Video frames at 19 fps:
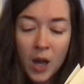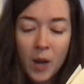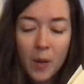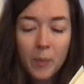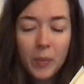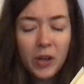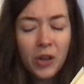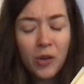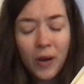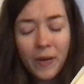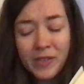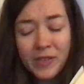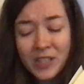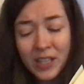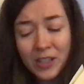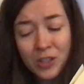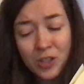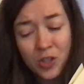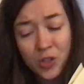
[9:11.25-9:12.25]
"But you have
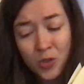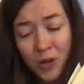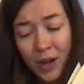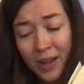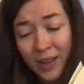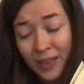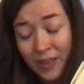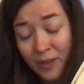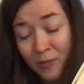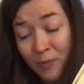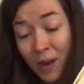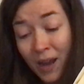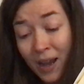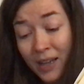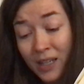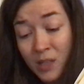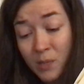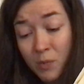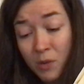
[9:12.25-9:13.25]
such strength of
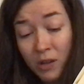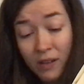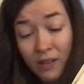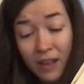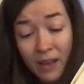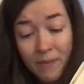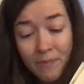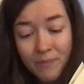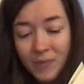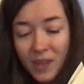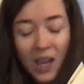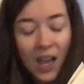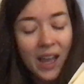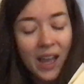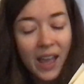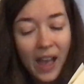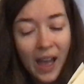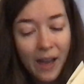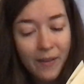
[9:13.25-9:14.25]
mind, Marilla. I
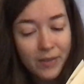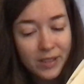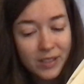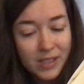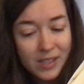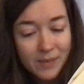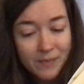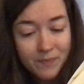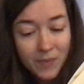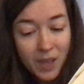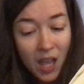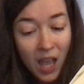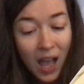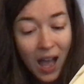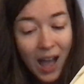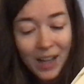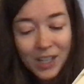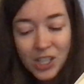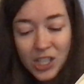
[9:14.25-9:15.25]
haven't.
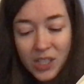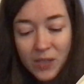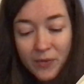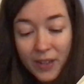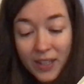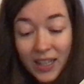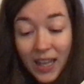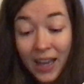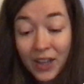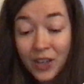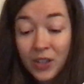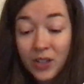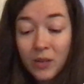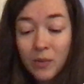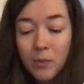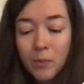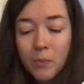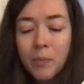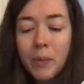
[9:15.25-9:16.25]
I just felt I
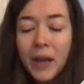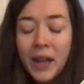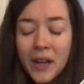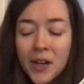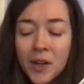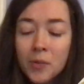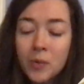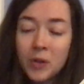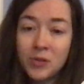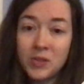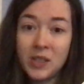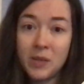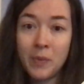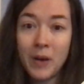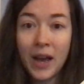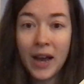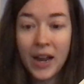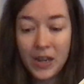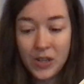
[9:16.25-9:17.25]
couldn't bear Josie
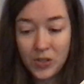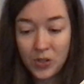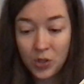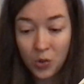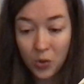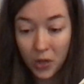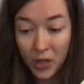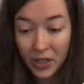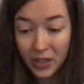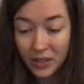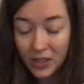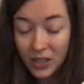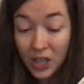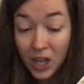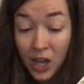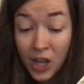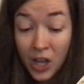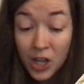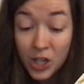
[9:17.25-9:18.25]
Pye's scorn.
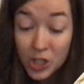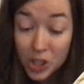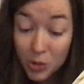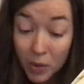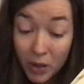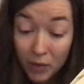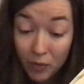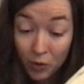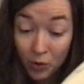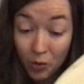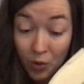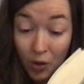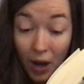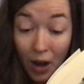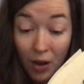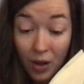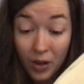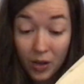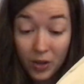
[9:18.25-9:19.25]
She would have
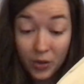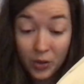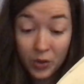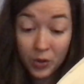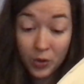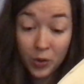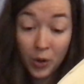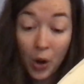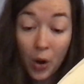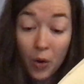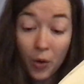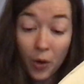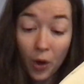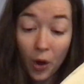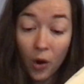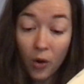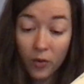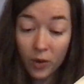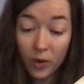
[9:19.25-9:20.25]
crowed
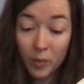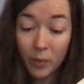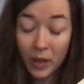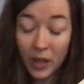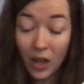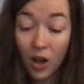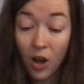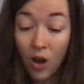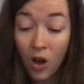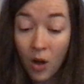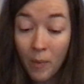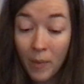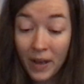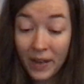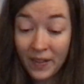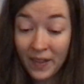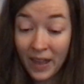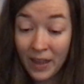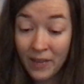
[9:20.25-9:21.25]
over me all my
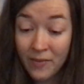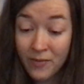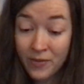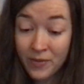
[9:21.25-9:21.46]
life.